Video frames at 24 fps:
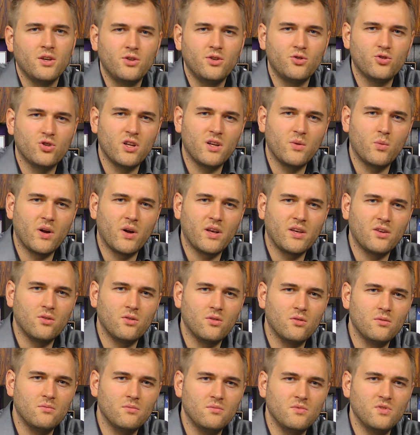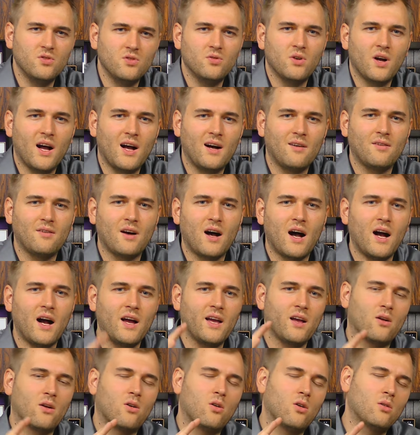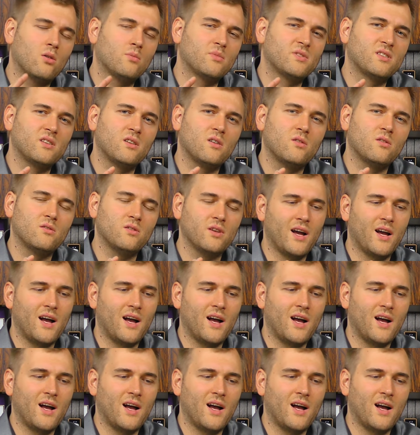Usually when you, you have a higher column still,